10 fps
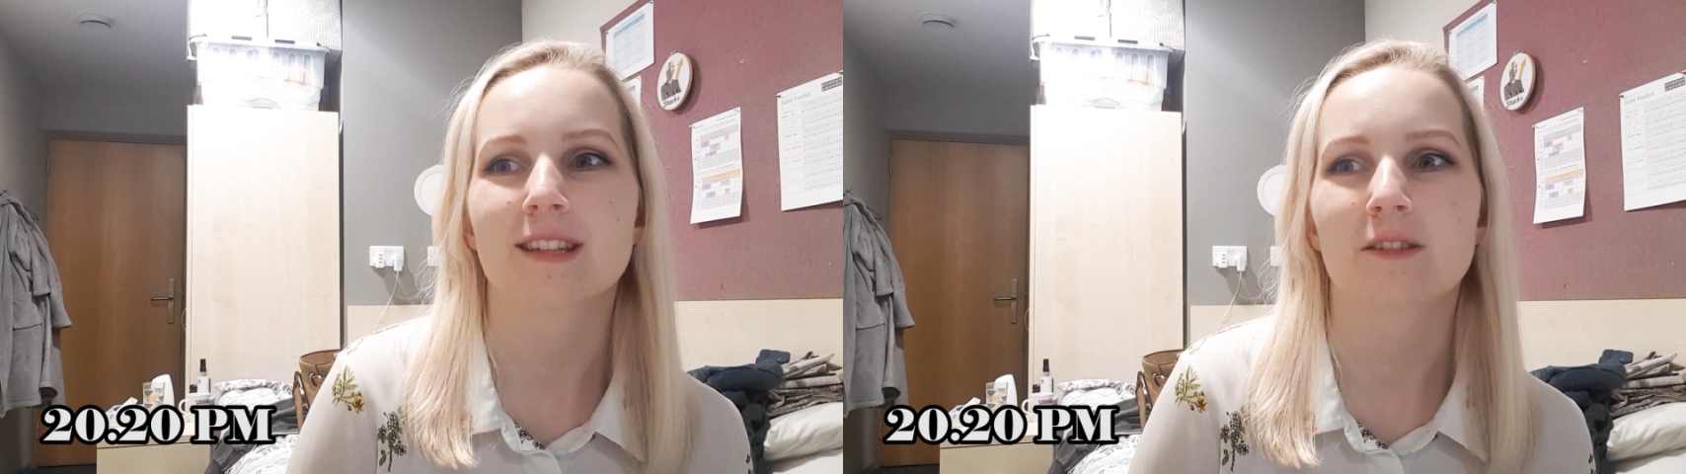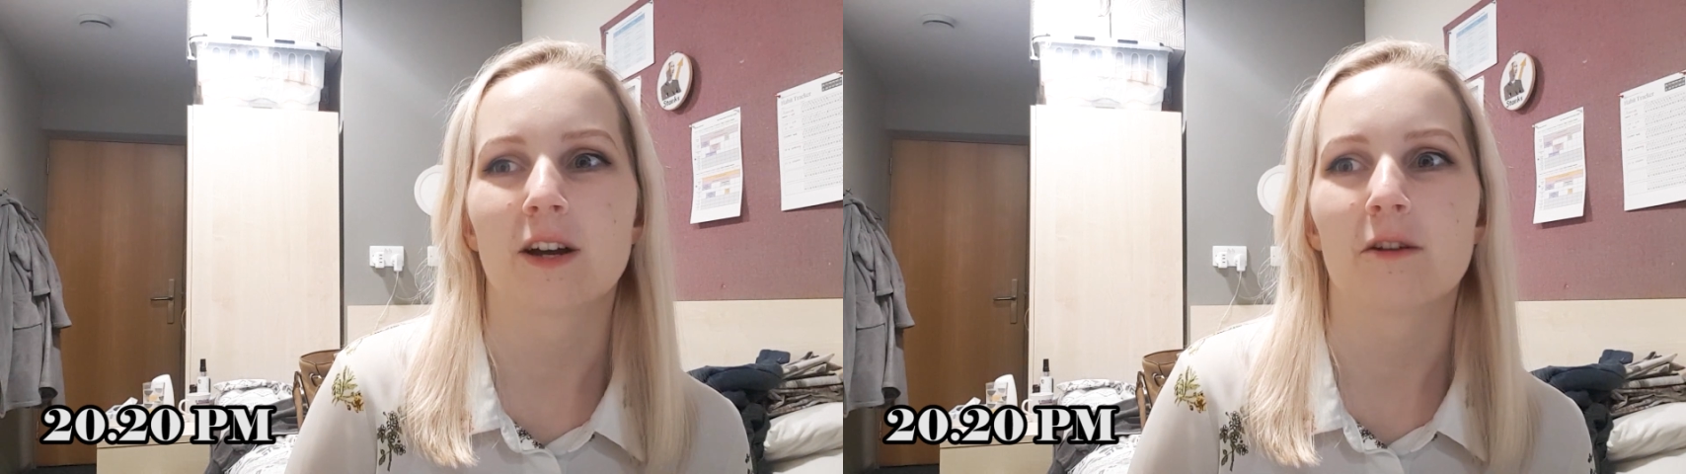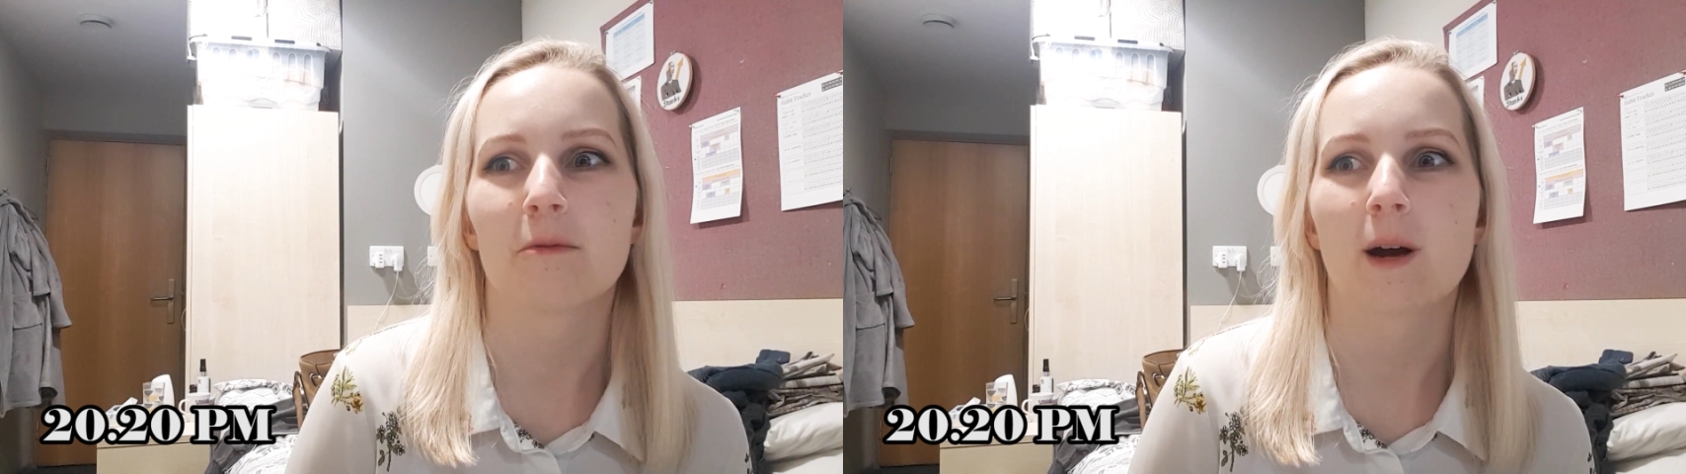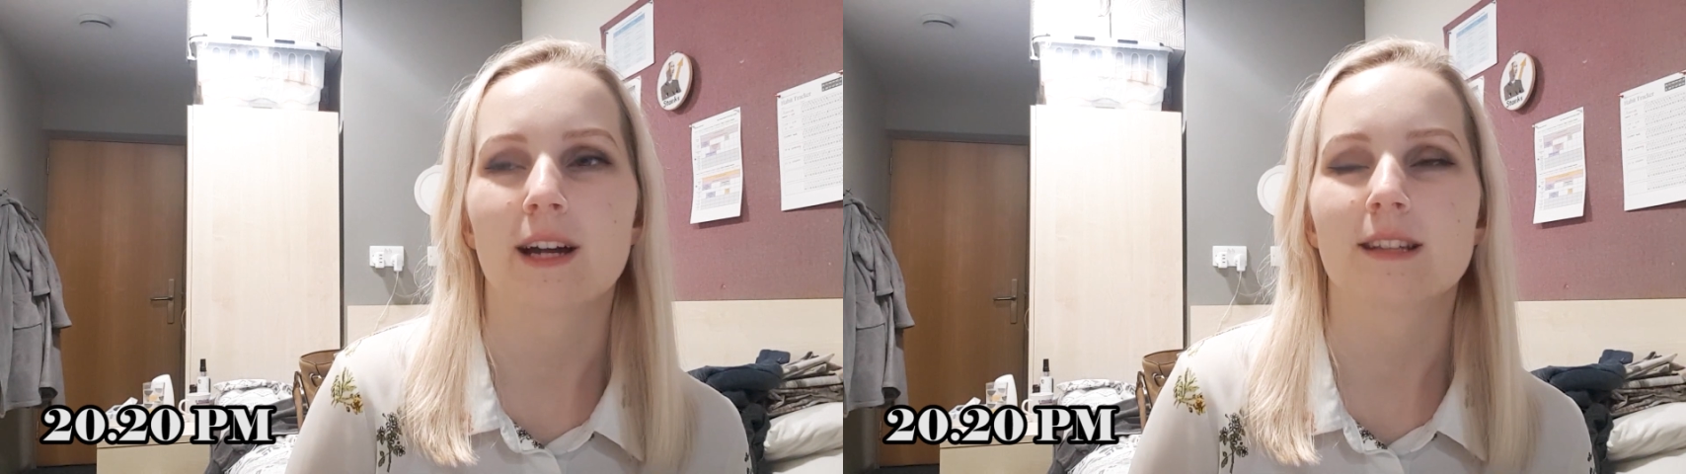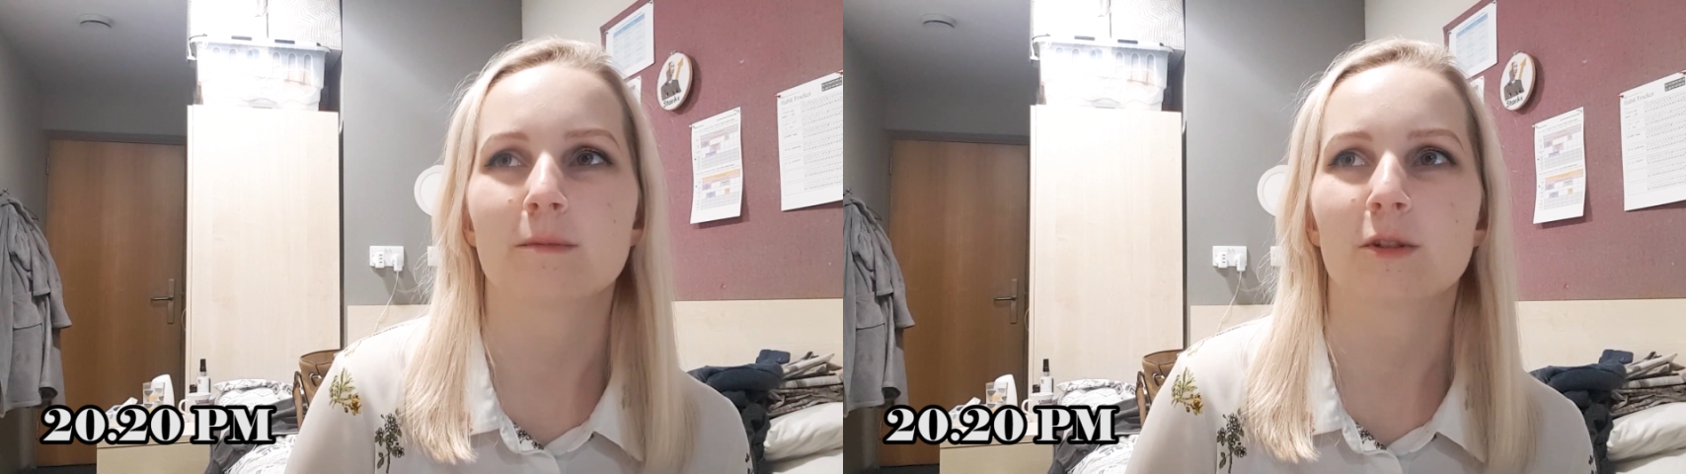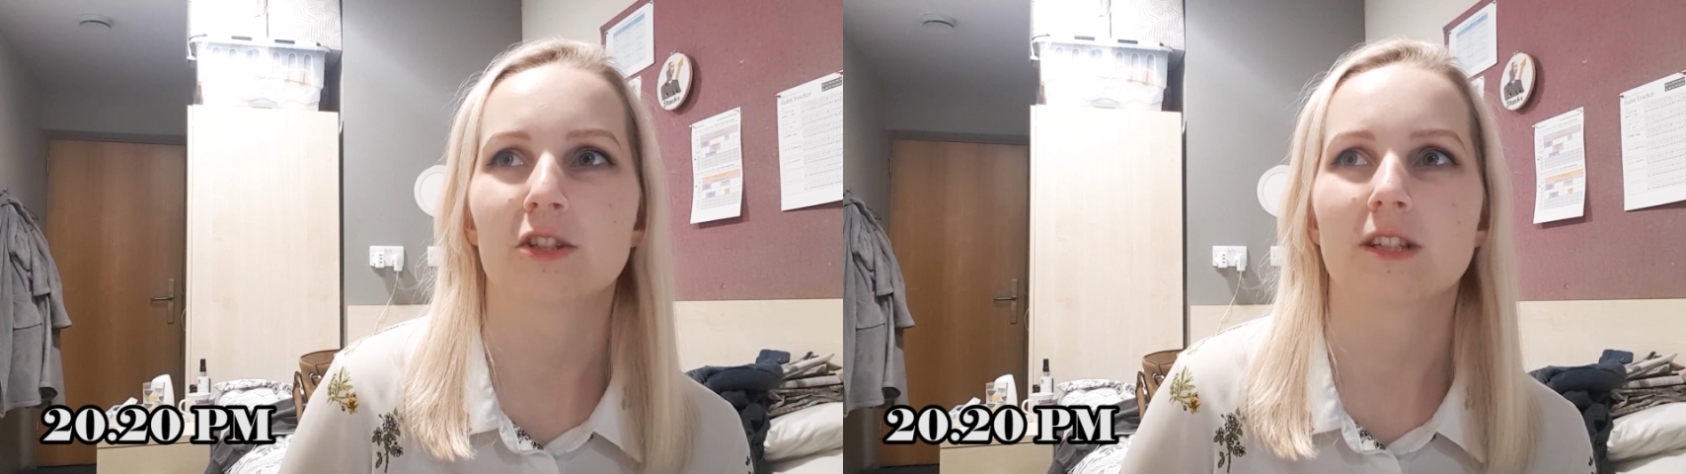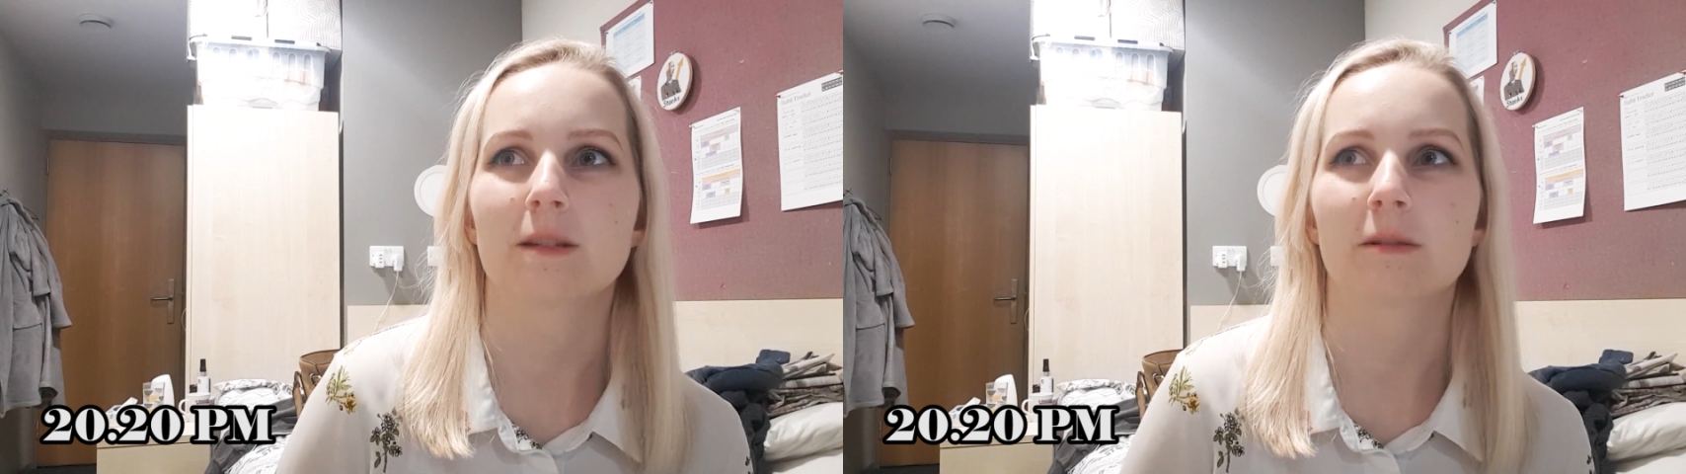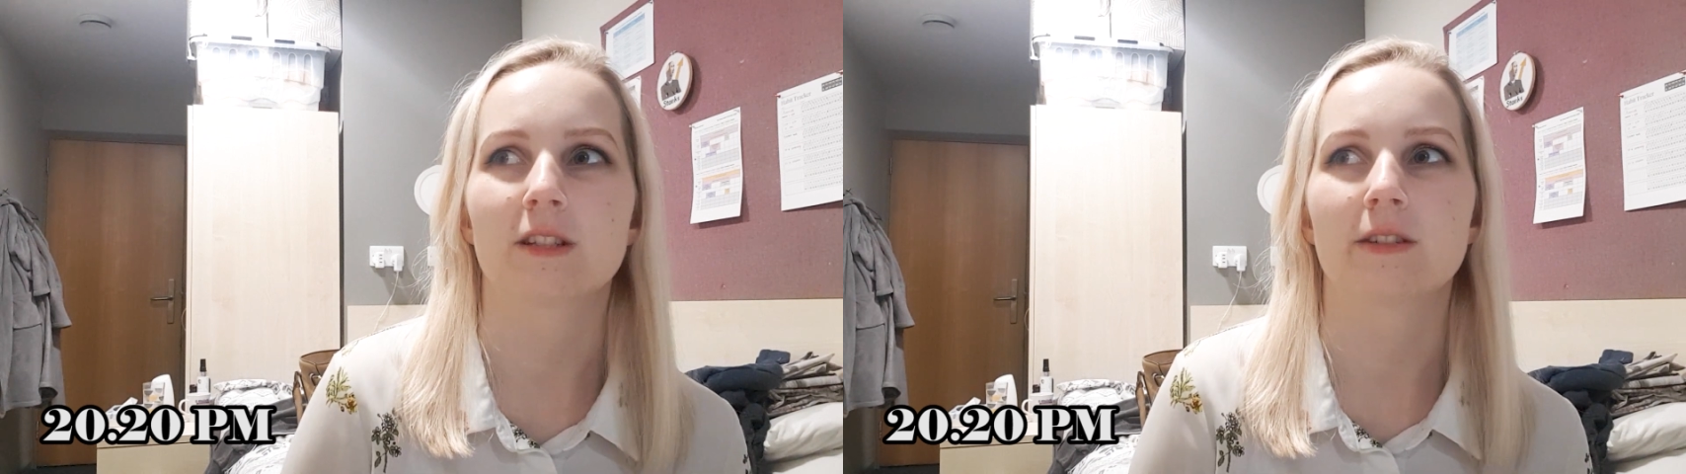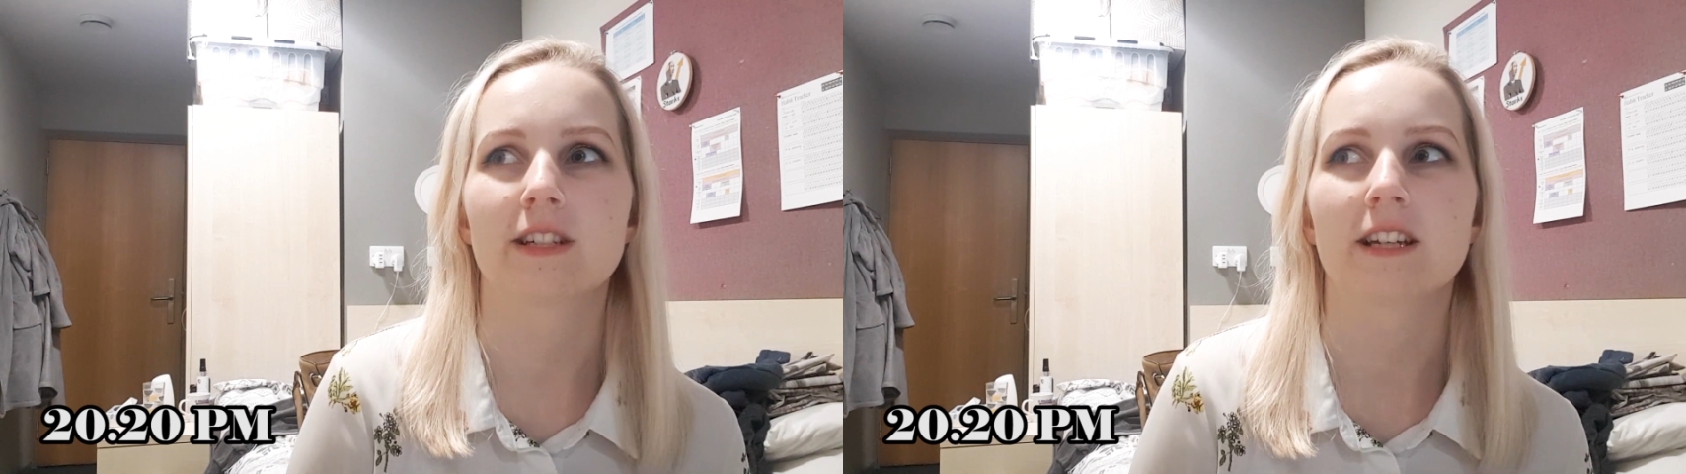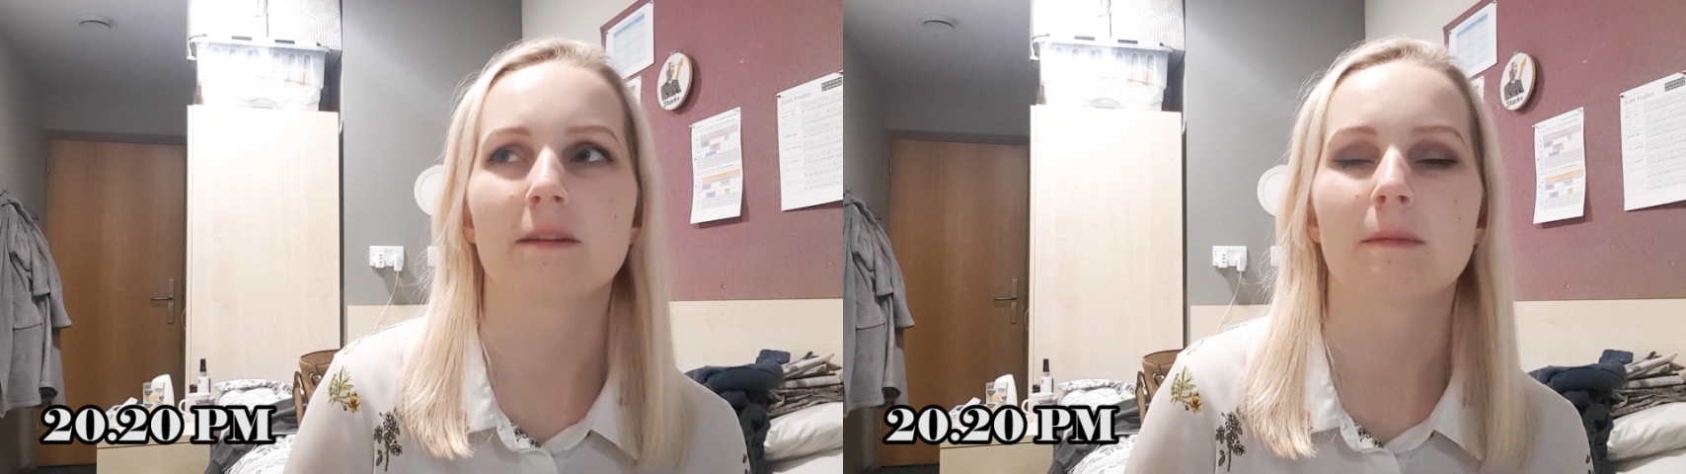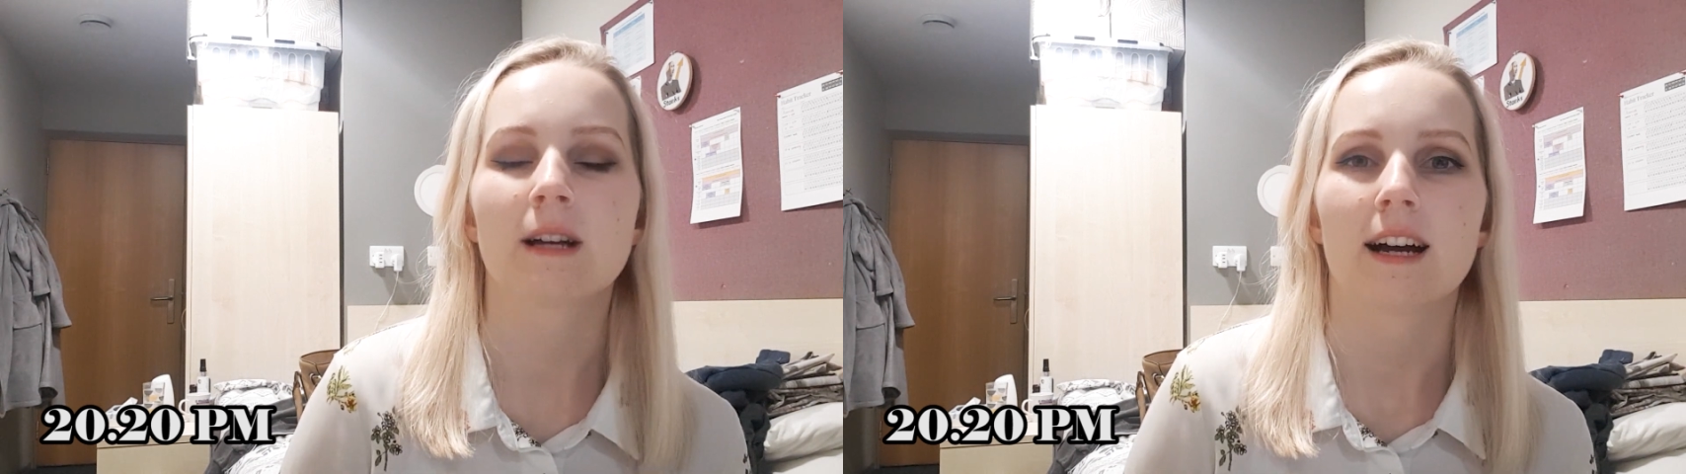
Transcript: It's quite a wide multidisciplinary team.